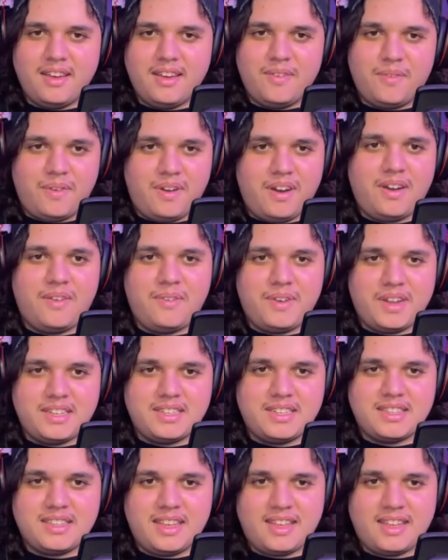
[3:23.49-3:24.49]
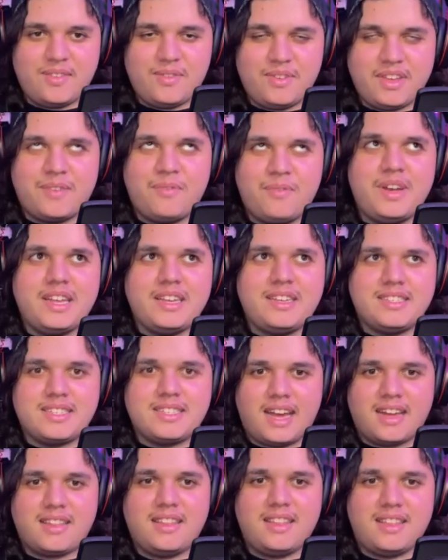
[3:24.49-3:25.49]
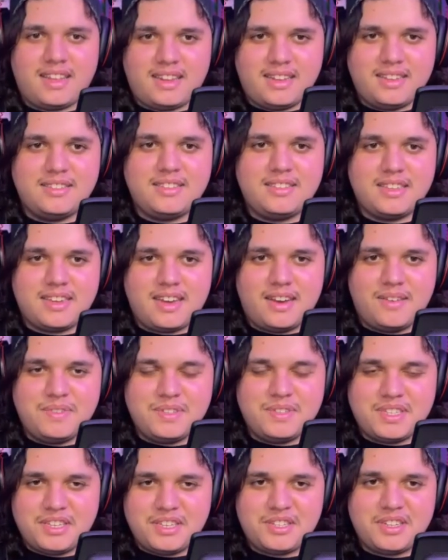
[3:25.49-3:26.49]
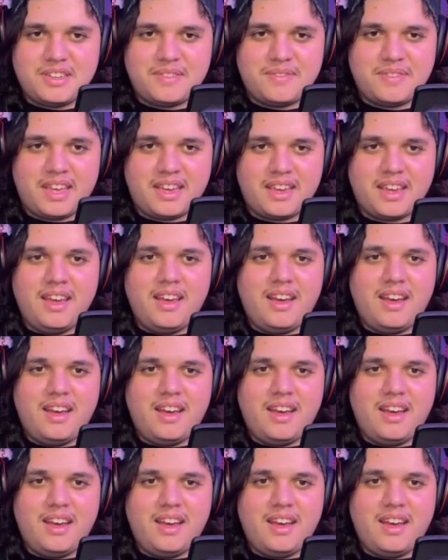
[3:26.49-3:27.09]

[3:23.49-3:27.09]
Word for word: what what ex- like like what exactly led into the conversation of like